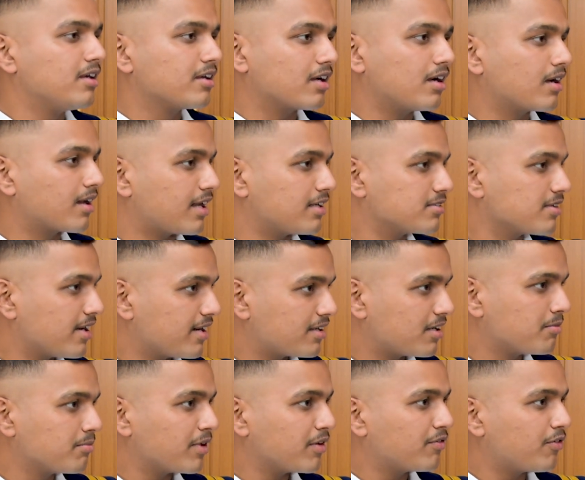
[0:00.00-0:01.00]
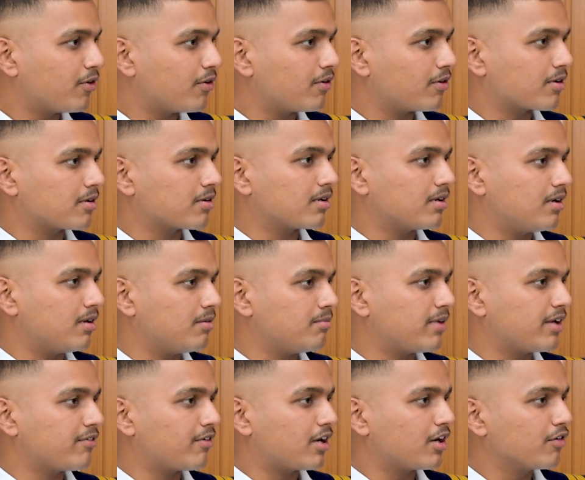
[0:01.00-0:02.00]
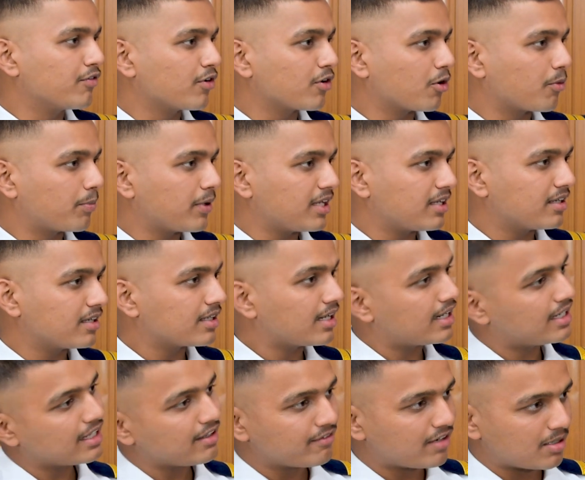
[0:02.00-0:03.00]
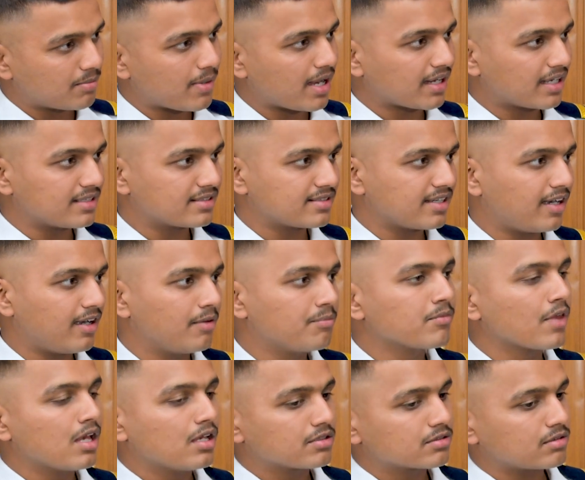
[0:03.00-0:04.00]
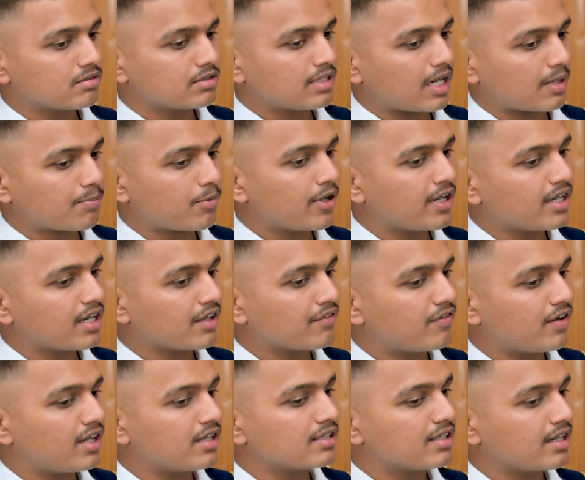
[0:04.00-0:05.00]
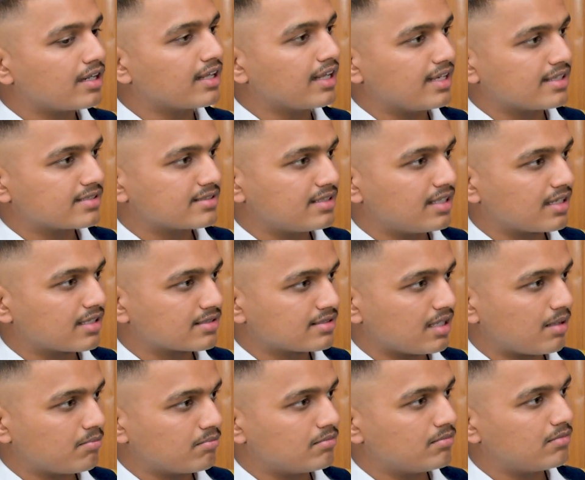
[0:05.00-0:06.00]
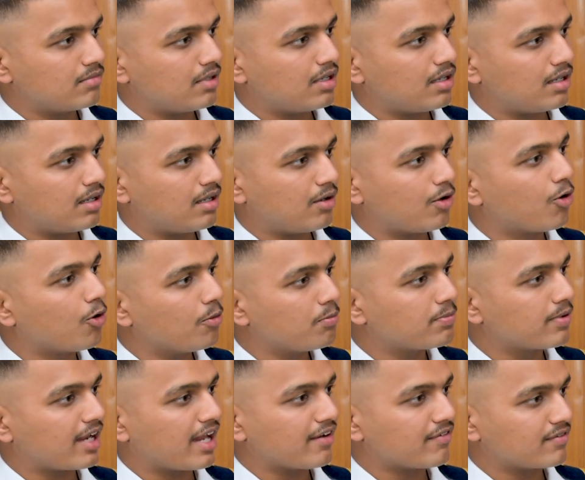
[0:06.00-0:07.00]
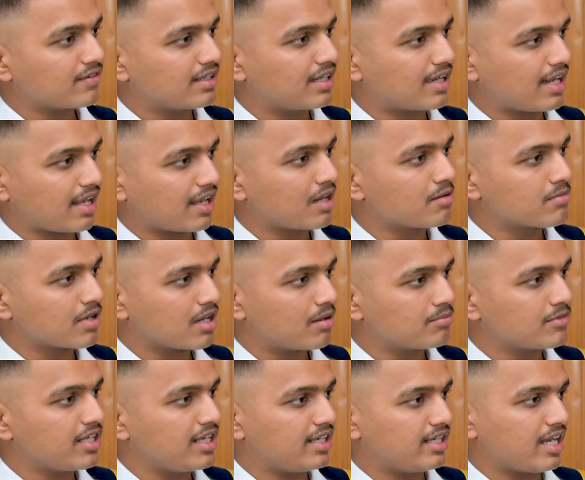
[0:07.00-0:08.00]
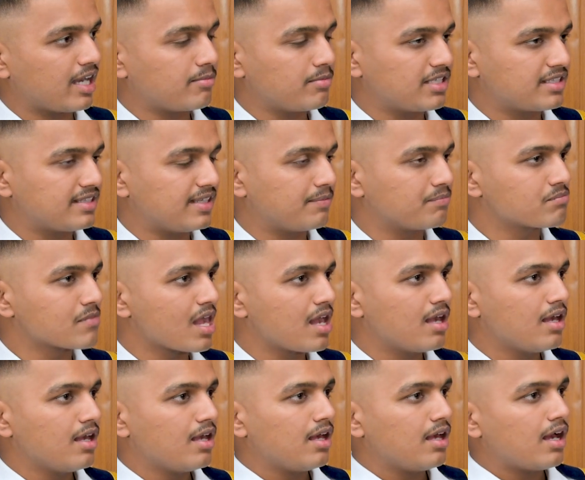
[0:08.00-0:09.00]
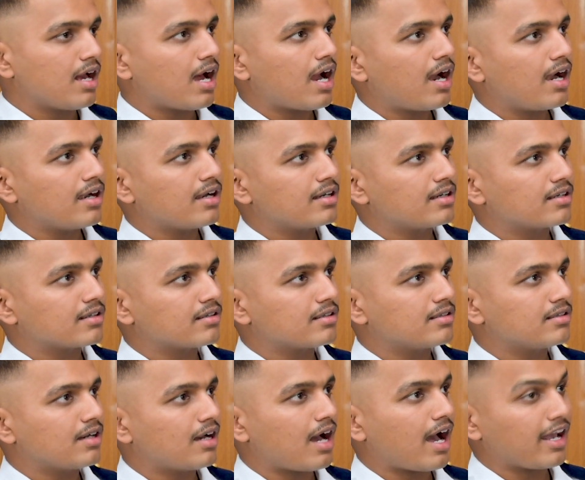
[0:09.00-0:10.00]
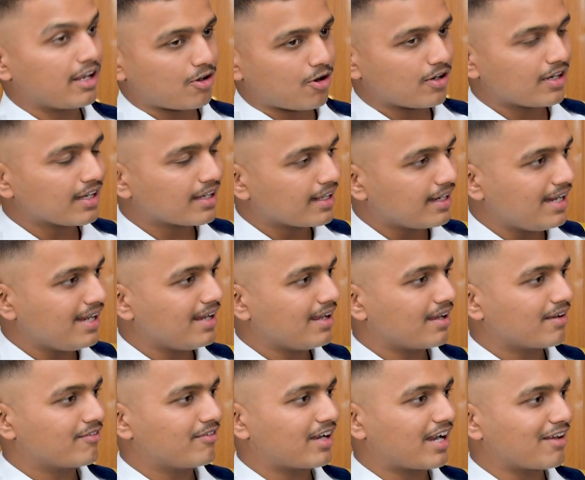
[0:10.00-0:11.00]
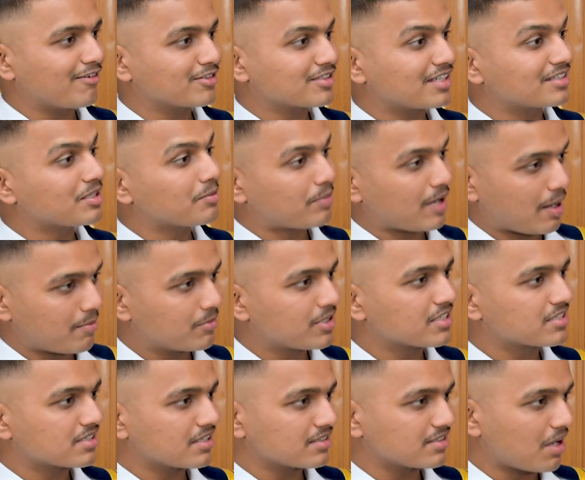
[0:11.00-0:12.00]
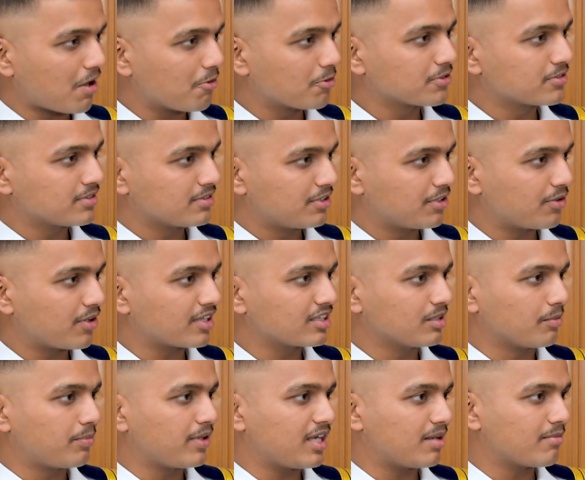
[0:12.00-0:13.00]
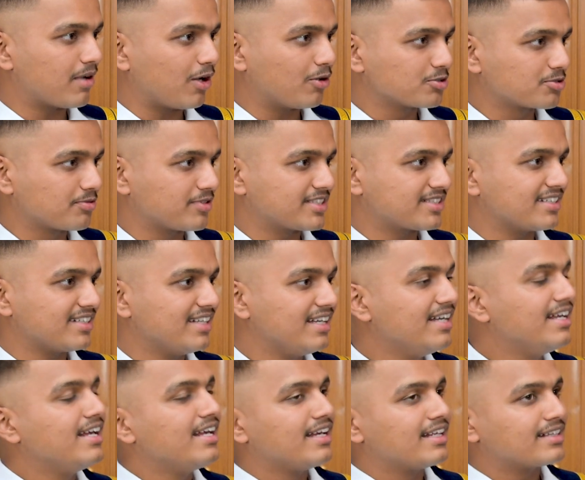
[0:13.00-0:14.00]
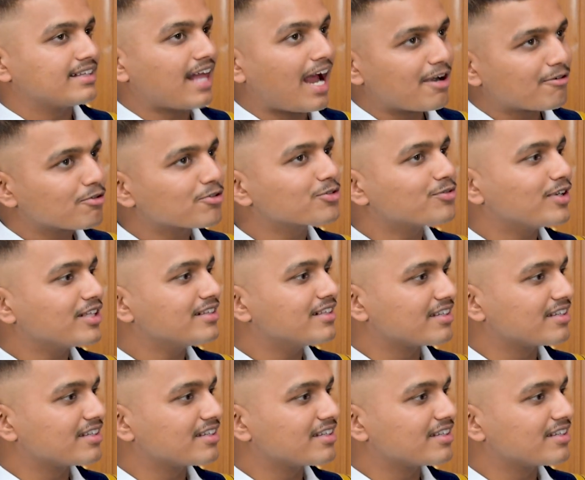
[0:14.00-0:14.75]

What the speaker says: congratulated me for my wonderful opinion, and he went back inside. So at that point I felt that yes, there is some hope left that I can become the AIBC. And ironically, when I was at the Prime Minister's house during the PM house visit, that was when